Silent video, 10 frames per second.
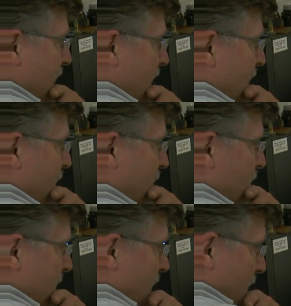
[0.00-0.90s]

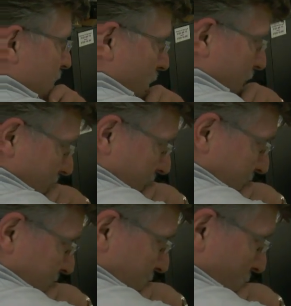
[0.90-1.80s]
Um, but one of the
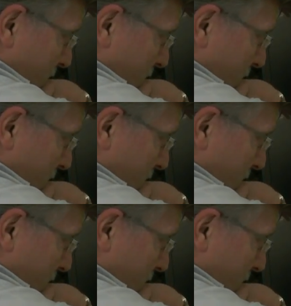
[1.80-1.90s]
things that's